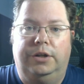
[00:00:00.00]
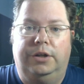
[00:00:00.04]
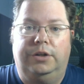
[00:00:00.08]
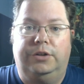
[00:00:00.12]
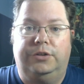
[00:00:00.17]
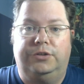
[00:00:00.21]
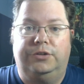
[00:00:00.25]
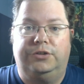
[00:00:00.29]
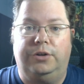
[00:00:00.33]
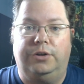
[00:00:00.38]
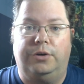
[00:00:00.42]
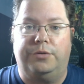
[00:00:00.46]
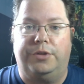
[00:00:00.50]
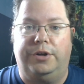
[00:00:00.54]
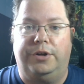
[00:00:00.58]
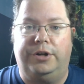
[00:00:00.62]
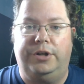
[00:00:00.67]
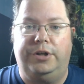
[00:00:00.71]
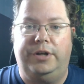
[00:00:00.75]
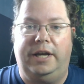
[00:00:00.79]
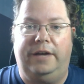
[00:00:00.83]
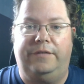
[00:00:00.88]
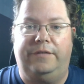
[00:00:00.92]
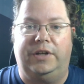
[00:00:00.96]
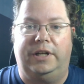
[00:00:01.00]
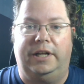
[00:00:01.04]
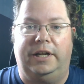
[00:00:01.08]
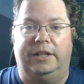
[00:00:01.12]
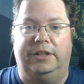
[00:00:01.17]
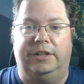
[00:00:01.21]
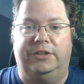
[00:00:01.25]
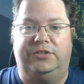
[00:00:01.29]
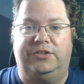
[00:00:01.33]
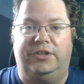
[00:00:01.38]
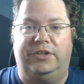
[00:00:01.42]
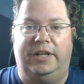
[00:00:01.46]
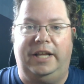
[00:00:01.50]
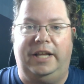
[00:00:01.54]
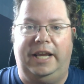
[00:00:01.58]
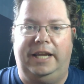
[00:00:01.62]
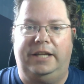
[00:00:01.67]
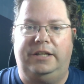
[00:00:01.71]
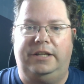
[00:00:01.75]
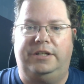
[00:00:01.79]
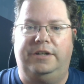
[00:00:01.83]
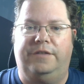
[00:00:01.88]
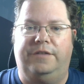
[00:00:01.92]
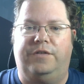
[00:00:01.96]
So there you have it. I listed
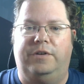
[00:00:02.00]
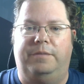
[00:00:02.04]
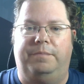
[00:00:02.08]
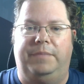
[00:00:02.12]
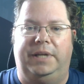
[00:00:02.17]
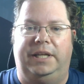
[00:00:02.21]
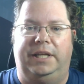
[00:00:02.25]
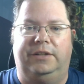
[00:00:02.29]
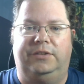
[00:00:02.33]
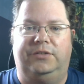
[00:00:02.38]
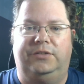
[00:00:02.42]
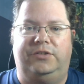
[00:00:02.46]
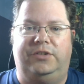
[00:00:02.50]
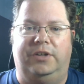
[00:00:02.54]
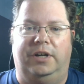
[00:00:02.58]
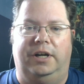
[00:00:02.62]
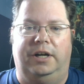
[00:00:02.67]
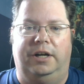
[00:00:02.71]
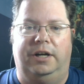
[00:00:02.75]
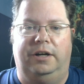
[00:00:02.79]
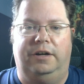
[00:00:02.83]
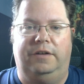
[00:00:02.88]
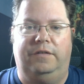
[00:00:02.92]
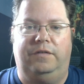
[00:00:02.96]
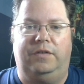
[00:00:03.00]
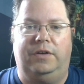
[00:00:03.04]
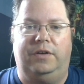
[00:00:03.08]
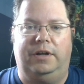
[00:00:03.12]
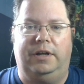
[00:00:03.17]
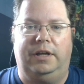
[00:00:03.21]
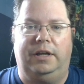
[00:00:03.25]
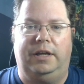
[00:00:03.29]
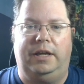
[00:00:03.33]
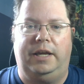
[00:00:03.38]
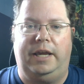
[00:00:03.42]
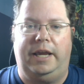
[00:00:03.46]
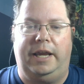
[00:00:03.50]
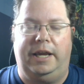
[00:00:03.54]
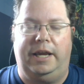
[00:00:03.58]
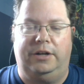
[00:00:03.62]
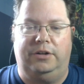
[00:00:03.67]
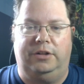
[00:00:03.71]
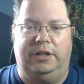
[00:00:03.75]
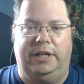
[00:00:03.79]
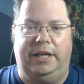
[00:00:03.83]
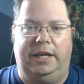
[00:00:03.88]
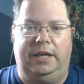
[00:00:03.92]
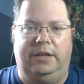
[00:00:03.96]
8 different means of
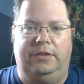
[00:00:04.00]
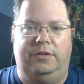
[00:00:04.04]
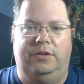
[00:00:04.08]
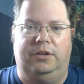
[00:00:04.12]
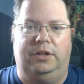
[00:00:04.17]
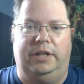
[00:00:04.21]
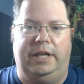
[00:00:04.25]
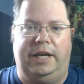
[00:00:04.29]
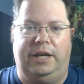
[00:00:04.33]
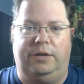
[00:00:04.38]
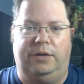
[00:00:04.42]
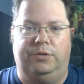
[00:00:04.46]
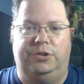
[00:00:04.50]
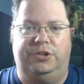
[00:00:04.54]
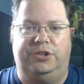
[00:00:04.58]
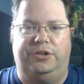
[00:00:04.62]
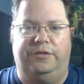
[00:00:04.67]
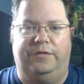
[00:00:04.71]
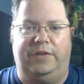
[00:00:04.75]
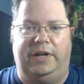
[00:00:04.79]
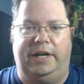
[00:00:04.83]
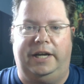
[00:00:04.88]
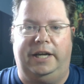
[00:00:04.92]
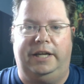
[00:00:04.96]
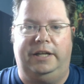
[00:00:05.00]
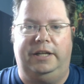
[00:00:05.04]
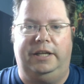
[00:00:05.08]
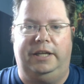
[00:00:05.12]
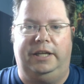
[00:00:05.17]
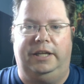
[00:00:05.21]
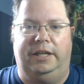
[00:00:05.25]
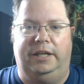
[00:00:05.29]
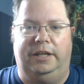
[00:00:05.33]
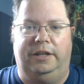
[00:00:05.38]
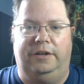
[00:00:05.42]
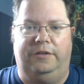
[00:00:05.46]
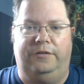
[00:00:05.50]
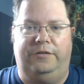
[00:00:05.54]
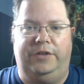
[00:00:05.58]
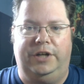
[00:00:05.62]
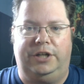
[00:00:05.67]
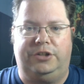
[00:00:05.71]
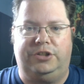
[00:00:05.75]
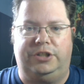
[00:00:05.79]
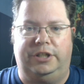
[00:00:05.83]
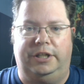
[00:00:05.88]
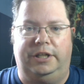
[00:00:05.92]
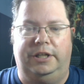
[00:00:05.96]
handling the language divide in
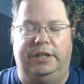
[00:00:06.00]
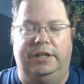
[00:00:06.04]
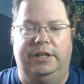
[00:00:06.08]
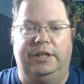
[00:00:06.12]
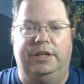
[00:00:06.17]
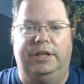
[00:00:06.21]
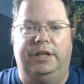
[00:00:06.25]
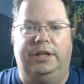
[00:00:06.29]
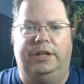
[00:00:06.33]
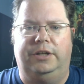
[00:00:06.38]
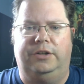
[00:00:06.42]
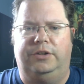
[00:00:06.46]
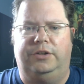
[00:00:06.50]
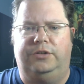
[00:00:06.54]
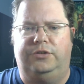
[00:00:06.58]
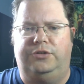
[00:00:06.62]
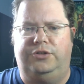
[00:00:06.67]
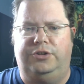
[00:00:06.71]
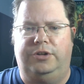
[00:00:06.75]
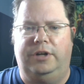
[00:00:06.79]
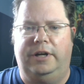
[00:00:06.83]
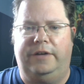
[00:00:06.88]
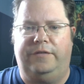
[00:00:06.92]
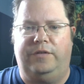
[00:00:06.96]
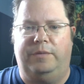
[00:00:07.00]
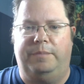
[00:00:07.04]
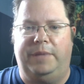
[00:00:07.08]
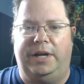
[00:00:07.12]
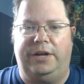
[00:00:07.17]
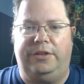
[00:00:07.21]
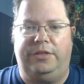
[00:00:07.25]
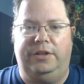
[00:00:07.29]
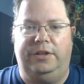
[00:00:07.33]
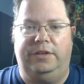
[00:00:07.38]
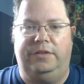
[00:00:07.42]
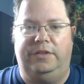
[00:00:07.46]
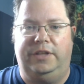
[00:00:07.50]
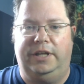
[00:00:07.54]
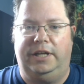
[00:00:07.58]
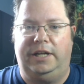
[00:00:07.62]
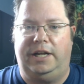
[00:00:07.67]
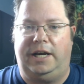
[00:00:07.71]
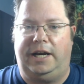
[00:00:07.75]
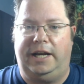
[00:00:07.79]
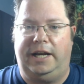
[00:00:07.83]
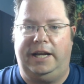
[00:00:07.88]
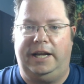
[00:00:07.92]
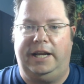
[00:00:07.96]
fiction. Do you have a method that
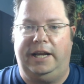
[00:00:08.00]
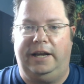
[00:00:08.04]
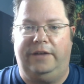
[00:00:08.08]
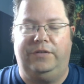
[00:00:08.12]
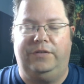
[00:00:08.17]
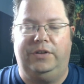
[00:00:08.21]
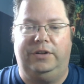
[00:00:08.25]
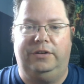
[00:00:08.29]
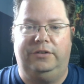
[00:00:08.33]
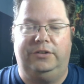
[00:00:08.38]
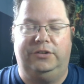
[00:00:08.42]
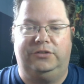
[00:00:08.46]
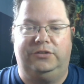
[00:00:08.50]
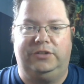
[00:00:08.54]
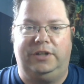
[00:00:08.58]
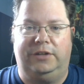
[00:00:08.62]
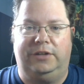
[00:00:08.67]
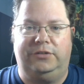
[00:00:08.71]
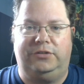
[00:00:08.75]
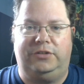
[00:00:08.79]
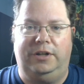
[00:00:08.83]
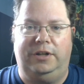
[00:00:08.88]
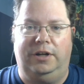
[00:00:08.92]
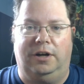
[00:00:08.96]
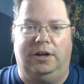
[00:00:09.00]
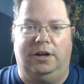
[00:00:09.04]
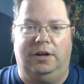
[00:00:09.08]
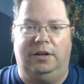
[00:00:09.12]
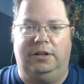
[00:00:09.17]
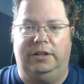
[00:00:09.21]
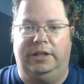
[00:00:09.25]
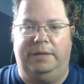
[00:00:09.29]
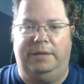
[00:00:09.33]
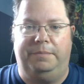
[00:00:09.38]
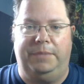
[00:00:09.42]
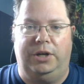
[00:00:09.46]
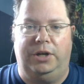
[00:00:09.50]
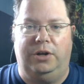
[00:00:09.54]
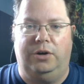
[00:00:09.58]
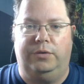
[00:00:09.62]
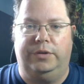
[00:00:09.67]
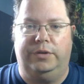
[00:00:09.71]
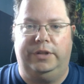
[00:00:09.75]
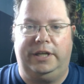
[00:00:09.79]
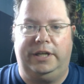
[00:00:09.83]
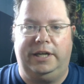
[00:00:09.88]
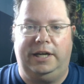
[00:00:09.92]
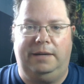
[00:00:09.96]
I haven't discussed here? Let me know in
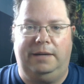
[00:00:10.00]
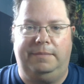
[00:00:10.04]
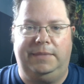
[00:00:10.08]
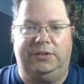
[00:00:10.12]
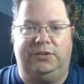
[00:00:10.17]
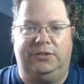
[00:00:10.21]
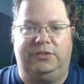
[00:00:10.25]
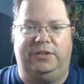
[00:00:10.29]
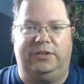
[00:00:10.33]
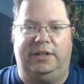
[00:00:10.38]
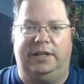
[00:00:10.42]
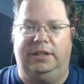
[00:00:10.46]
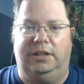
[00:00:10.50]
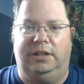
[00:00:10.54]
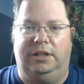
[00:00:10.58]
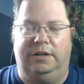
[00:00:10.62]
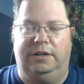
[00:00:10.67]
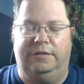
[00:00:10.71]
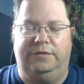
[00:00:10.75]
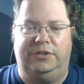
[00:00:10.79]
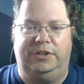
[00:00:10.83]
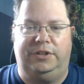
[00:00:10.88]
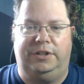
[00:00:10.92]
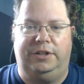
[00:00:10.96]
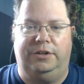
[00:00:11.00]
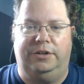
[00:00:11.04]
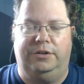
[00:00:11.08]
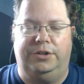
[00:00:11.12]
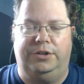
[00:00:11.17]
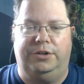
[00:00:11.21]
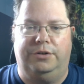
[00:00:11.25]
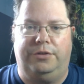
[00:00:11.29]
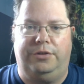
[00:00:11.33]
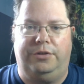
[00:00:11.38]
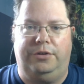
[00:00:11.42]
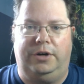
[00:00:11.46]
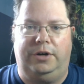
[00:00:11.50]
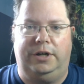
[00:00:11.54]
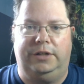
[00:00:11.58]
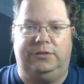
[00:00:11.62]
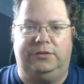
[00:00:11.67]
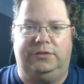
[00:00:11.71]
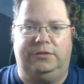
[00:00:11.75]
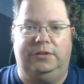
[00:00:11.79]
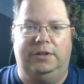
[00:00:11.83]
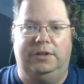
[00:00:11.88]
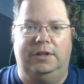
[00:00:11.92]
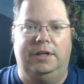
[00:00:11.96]
the comments. I'd love to hear your
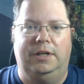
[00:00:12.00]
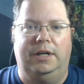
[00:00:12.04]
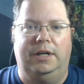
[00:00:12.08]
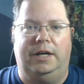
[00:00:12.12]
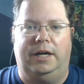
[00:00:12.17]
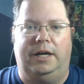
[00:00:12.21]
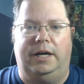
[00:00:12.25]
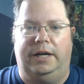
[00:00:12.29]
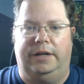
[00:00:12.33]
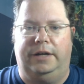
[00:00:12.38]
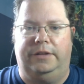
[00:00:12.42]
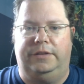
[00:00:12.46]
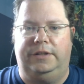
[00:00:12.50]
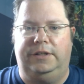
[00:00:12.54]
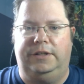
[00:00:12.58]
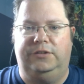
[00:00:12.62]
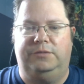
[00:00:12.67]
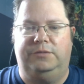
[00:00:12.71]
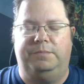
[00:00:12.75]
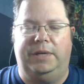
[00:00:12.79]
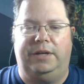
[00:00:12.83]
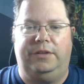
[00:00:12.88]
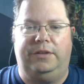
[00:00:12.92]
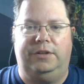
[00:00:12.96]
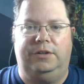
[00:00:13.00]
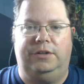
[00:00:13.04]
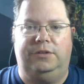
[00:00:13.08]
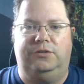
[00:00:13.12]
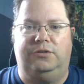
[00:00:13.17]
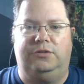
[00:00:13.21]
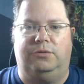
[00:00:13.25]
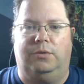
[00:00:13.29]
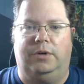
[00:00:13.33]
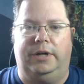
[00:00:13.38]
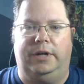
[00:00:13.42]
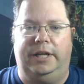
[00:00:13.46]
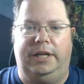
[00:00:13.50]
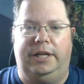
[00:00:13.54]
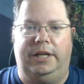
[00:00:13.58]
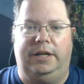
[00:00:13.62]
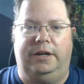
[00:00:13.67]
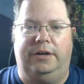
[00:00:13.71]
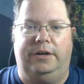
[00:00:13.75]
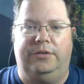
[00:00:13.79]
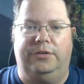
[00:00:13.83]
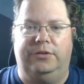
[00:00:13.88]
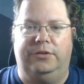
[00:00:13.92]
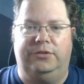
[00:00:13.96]
thoughts on these methods or any
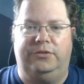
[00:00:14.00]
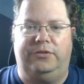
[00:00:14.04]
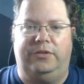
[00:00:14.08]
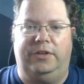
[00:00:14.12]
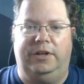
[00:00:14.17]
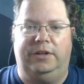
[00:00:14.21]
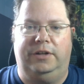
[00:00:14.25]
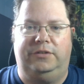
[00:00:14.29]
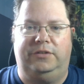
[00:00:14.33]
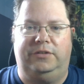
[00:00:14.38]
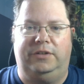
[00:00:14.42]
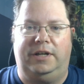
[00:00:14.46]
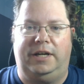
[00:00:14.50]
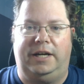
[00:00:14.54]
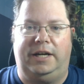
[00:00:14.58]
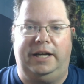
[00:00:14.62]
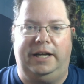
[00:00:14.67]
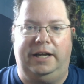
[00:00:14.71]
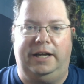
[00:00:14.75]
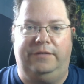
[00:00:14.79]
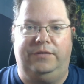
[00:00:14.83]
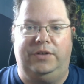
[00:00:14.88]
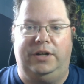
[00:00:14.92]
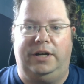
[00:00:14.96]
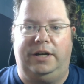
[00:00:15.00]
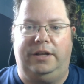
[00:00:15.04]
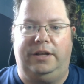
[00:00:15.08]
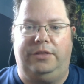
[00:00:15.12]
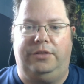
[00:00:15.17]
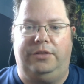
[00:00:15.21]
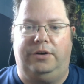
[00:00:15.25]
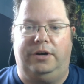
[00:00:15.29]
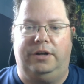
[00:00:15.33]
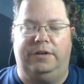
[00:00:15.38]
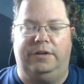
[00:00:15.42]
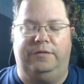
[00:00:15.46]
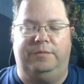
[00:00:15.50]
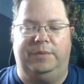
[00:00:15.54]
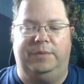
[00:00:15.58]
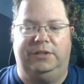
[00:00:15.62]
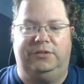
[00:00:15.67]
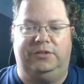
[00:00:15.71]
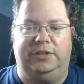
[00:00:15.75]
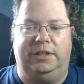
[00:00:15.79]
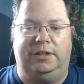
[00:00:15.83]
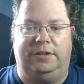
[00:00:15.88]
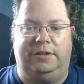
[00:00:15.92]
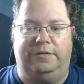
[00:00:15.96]
others that I have not thought of
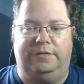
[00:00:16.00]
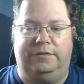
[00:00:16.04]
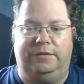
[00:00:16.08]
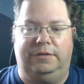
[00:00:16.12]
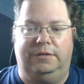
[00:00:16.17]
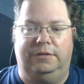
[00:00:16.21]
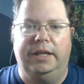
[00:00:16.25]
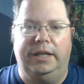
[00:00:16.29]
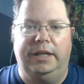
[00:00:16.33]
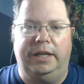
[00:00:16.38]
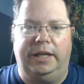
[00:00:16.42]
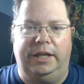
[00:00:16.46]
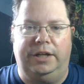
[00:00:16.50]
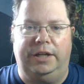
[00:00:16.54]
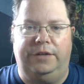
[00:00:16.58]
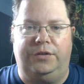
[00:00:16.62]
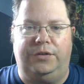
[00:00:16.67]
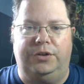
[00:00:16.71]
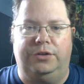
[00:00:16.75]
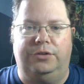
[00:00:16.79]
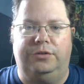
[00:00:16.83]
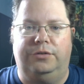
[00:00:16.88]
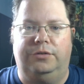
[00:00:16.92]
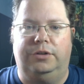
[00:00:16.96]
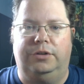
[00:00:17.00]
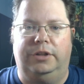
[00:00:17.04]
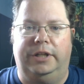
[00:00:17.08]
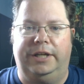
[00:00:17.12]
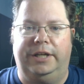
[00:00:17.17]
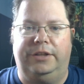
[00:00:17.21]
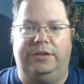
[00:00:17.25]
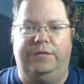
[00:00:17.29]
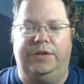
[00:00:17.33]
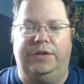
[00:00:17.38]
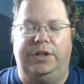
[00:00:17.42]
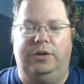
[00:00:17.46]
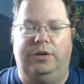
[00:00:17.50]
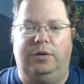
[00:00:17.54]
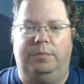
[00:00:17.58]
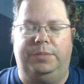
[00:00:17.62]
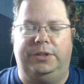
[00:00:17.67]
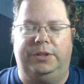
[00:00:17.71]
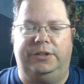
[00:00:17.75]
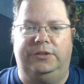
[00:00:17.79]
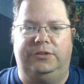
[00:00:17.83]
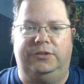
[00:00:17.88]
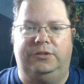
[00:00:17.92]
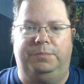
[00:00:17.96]
myself. And if you like the video,
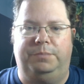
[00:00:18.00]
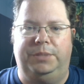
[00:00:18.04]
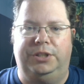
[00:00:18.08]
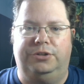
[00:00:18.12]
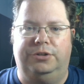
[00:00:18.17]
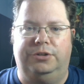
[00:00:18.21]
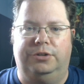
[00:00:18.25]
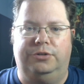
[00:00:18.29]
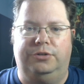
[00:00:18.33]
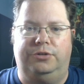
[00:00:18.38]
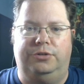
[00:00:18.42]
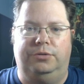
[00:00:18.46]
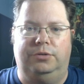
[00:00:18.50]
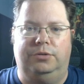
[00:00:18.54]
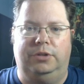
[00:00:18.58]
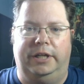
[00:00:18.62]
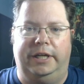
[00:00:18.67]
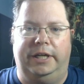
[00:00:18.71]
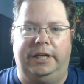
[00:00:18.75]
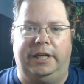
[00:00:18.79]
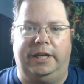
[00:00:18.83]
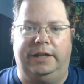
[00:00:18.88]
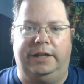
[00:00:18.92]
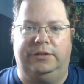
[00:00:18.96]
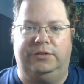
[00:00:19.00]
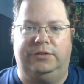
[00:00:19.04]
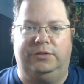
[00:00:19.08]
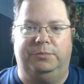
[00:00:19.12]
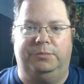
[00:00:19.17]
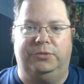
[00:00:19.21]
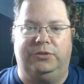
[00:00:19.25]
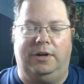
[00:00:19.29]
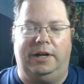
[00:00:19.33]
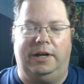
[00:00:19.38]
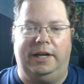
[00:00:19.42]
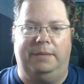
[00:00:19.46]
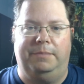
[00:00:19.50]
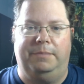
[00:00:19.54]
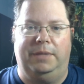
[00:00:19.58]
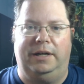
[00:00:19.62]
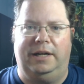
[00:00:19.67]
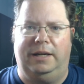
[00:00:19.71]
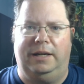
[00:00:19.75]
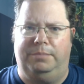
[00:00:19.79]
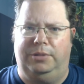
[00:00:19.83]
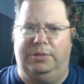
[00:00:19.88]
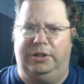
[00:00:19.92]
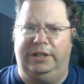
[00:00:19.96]
please be sure to like and subscribe.
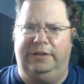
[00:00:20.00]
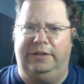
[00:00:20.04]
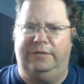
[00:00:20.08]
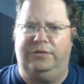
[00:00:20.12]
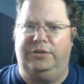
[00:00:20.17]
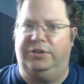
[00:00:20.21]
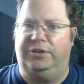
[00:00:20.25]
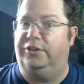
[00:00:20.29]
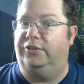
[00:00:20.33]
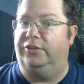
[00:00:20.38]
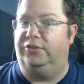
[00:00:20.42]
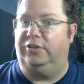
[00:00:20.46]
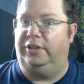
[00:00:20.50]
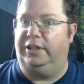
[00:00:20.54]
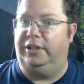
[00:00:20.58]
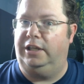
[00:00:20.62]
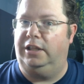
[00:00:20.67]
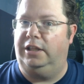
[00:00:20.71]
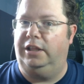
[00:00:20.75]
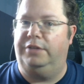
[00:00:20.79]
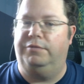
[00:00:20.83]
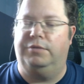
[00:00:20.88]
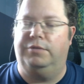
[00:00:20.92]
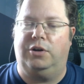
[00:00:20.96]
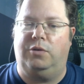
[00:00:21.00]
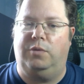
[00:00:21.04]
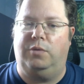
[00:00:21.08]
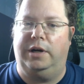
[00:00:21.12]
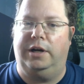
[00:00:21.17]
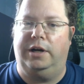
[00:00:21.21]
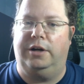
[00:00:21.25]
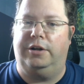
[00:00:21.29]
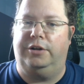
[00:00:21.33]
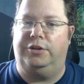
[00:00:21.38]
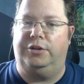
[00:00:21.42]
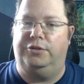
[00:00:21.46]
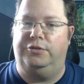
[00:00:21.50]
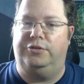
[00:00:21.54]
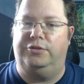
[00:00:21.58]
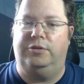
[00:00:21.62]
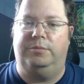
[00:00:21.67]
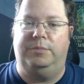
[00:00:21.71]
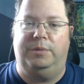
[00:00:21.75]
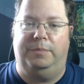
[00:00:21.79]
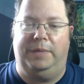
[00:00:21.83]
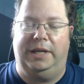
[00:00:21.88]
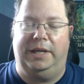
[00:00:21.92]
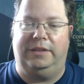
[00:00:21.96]
I believe it is legally required on
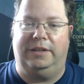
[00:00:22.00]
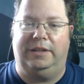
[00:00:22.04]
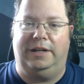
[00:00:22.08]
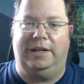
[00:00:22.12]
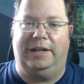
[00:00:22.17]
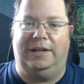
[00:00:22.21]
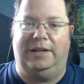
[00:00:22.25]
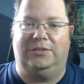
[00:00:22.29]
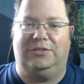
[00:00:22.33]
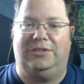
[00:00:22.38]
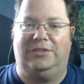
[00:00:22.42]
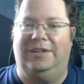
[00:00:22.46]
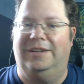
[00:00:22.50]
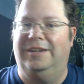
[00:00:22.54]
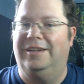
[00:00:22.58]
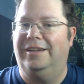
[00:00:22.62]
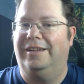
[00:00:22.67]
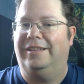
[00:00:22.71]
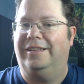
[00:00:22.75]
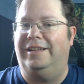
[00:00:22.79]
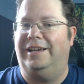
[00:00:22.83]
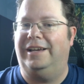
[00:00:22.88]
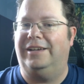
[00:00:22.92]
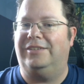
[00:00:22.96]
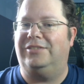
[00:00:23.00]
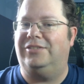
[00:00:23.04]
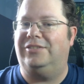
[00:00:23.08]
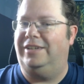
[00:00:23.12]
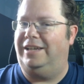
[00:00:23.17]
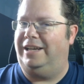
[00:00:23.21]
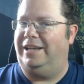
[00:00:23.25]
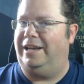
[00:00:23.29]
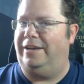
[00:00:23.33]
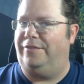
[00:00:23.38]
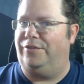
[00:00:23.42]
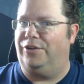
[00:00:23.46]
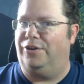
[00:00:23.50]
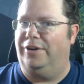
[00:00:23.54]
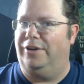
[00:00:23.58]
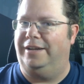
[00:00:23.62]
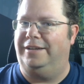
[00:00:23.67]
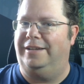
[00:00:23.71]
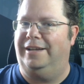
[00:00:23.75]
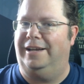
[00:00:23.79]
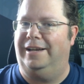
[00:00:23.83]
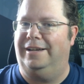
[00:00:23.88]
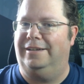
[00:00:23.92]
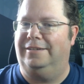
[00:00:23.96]
YouTube to make that ask. Thanks. Have a great
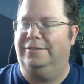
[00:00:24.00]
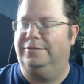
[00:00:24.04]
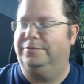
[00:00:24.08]
day.